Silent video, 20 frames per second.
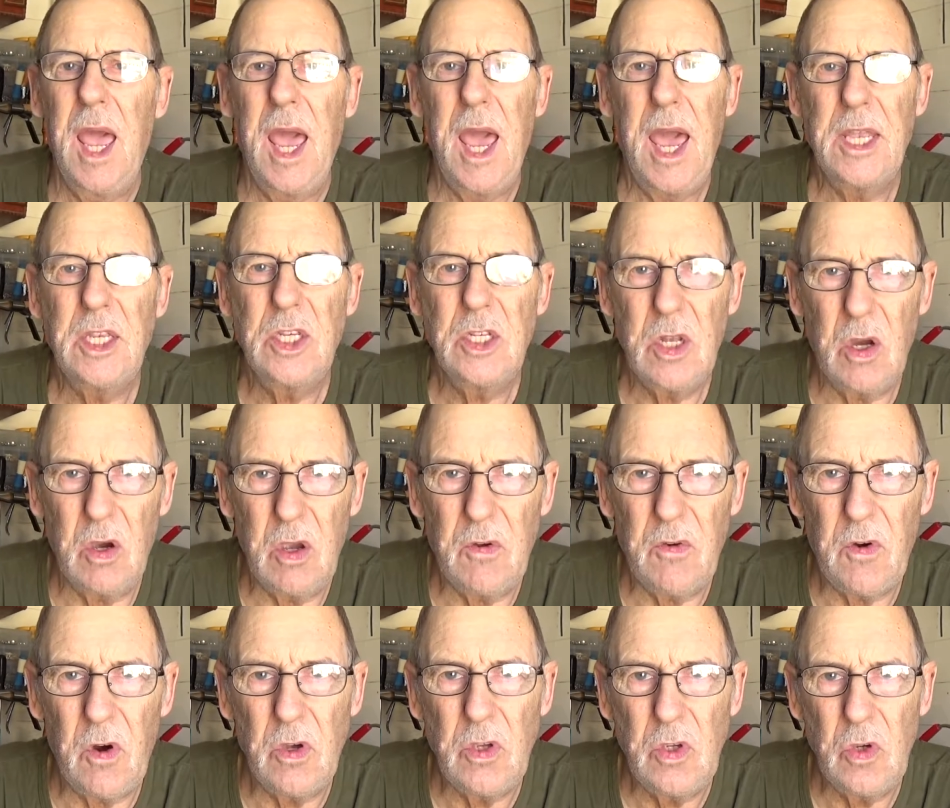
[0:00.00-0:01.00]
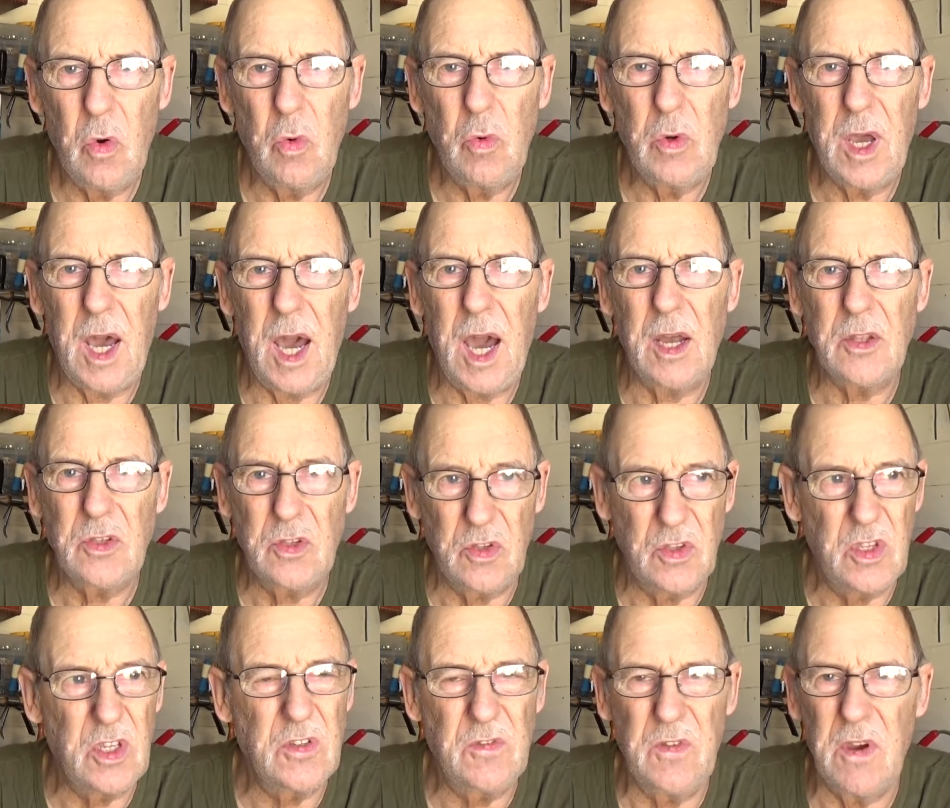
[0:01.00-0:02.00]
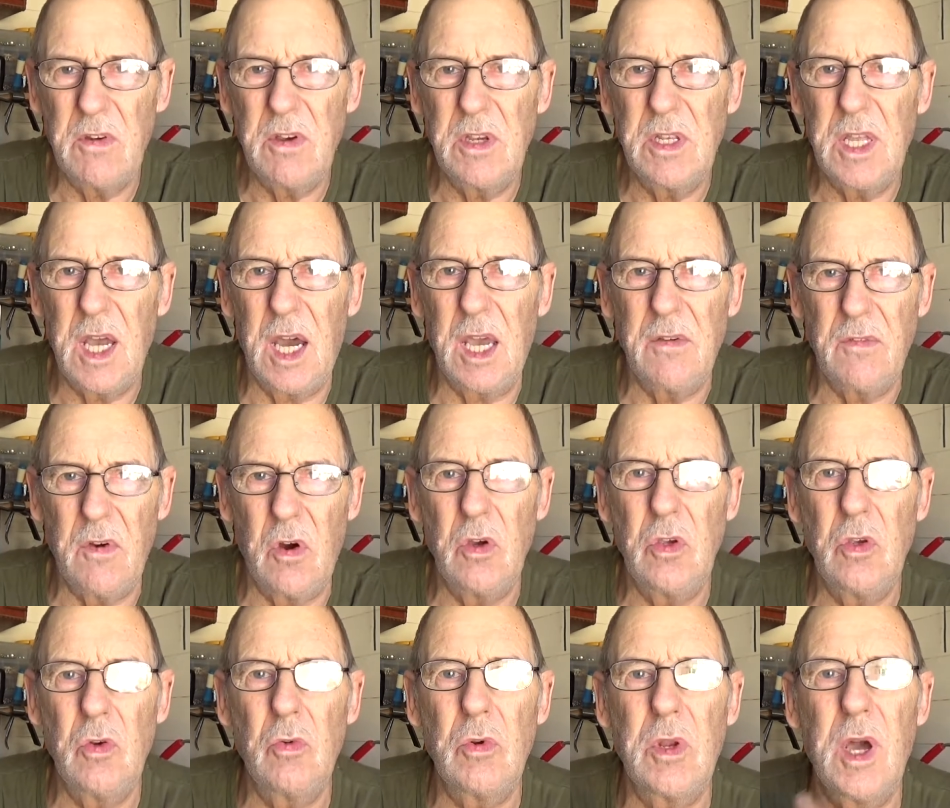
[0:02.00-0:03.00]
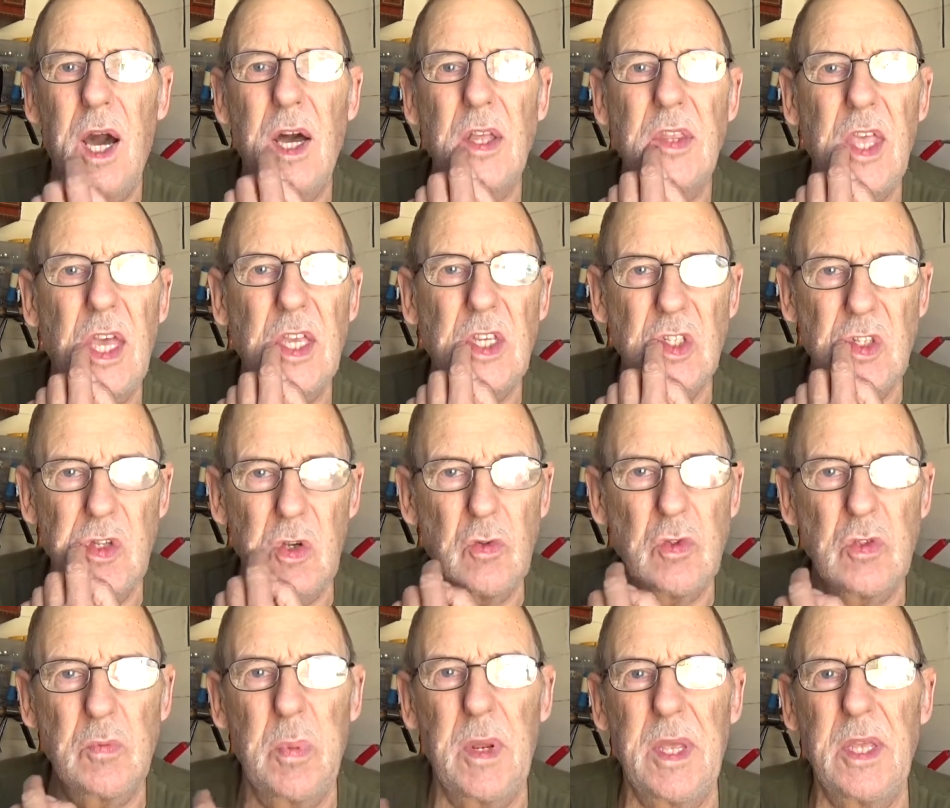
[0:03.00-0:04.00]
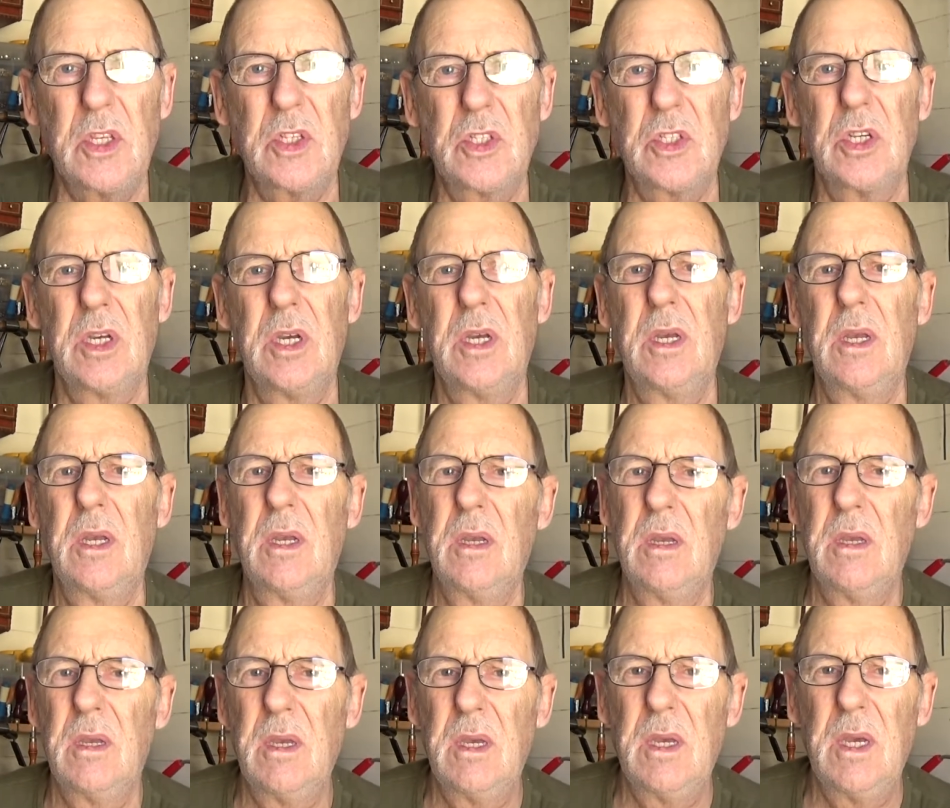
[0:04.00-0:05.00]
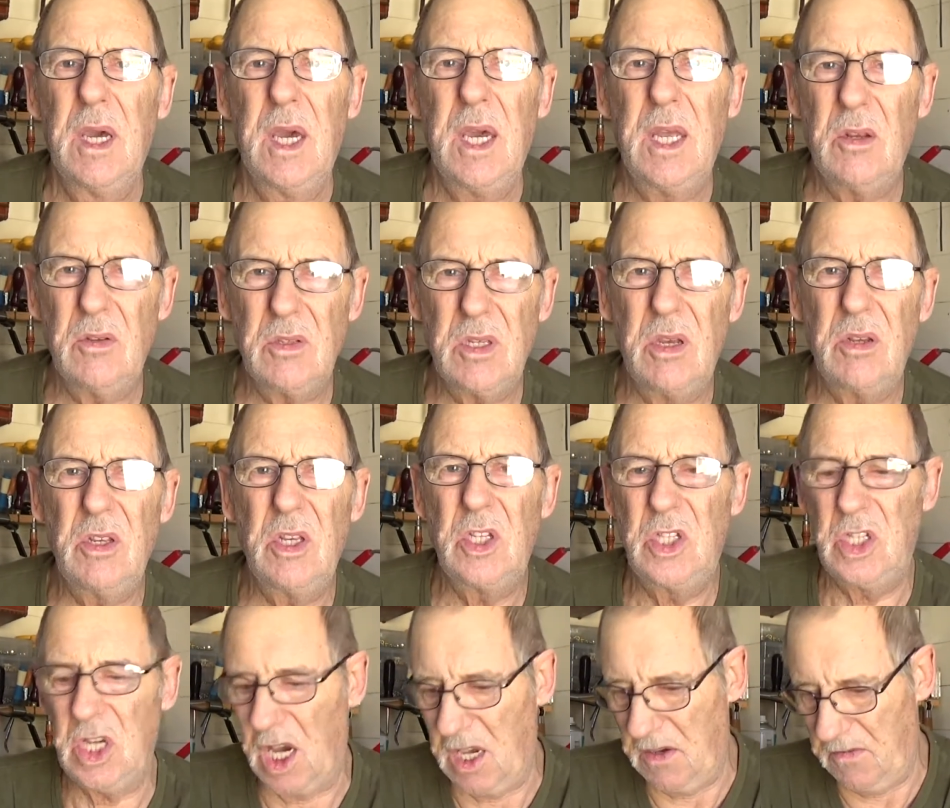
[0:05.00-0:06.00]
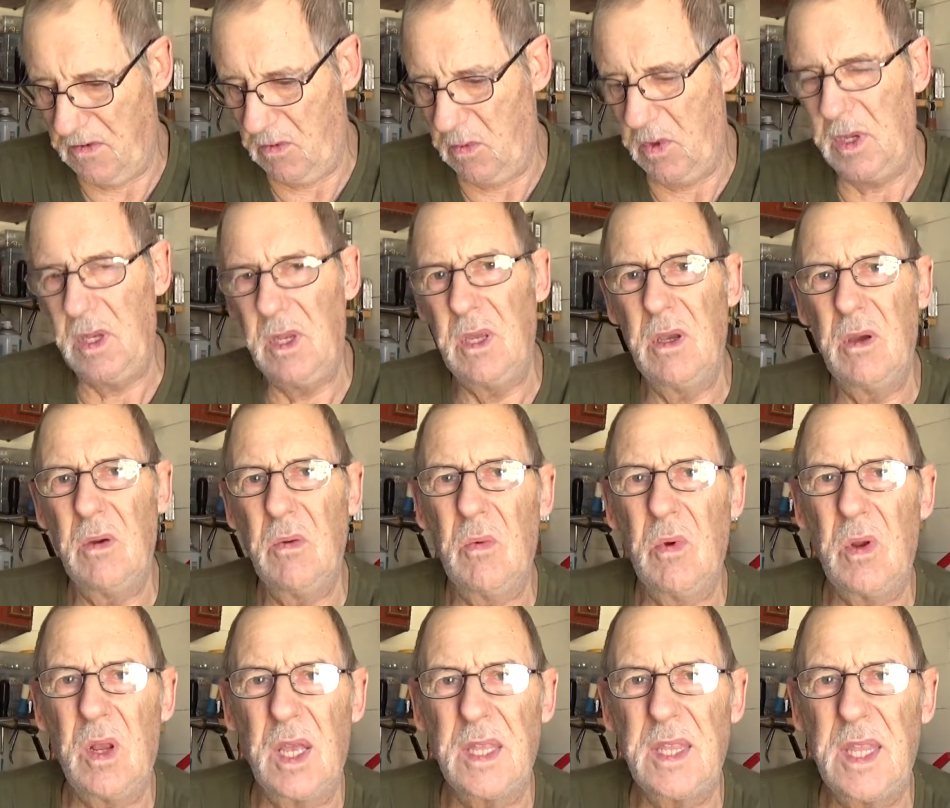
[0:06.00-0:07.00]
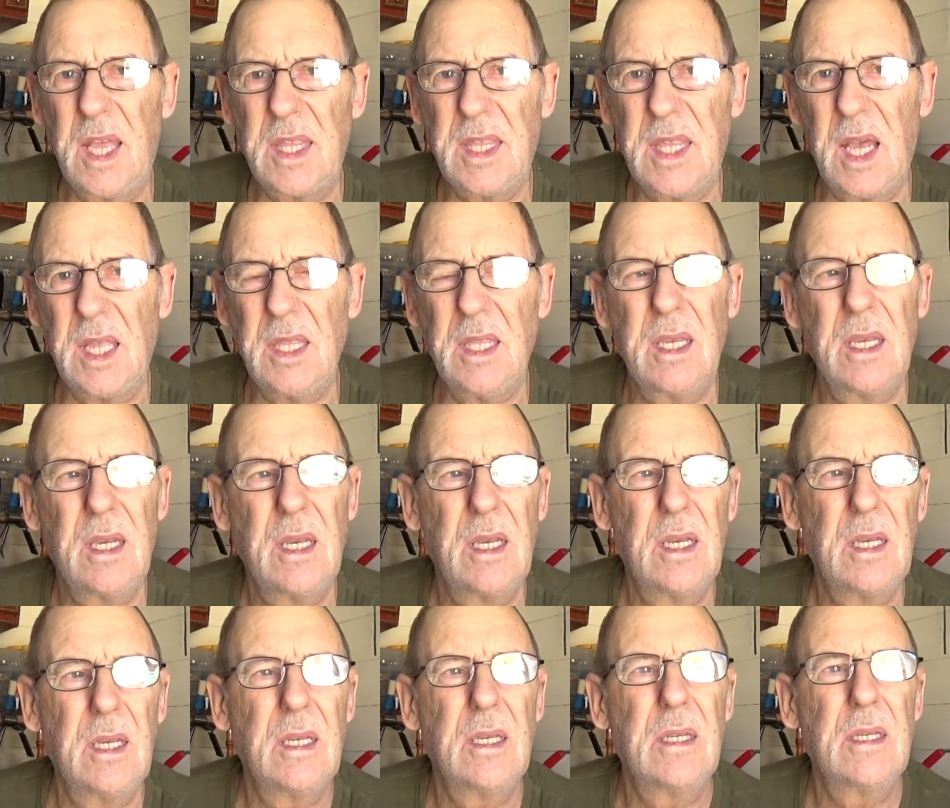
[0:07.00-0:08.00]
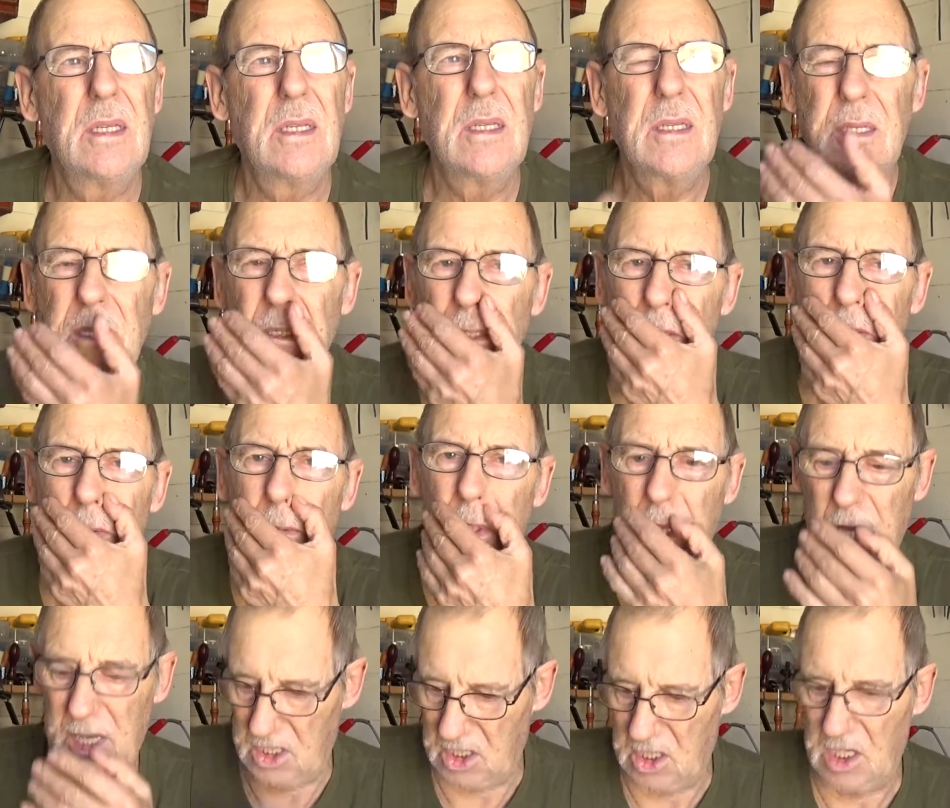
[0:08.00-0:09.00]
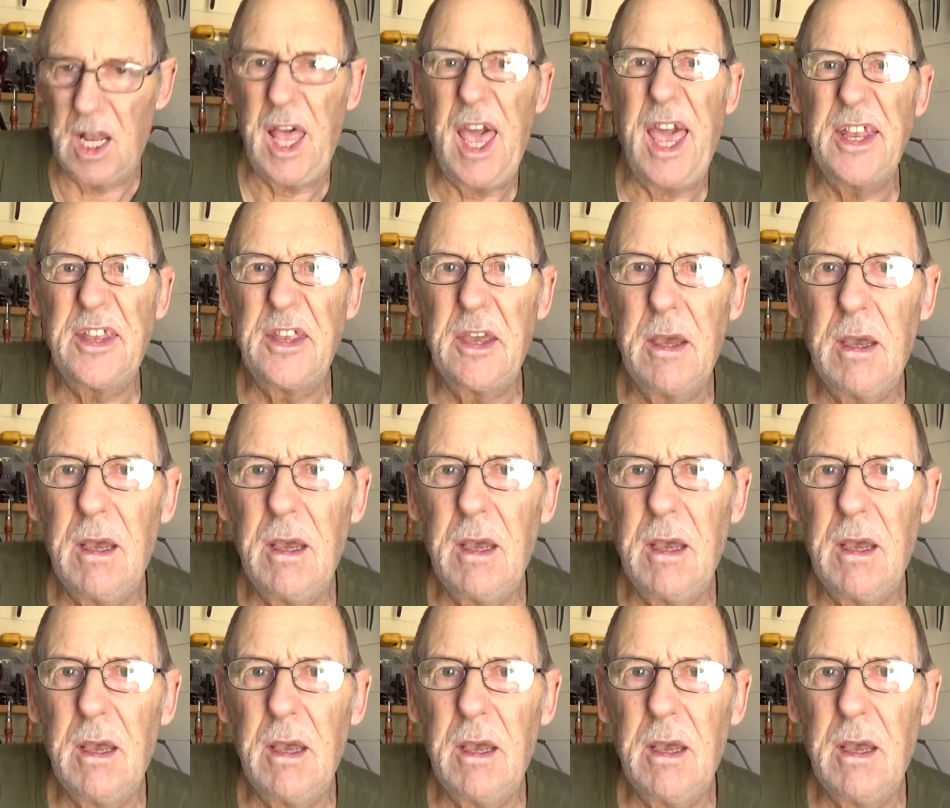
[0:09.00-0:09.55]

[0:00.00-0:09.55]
And you know, if I yawn hard to this very day, if I yawn hard, that still splits. And I was only a shaver when I had that done. That's a lad.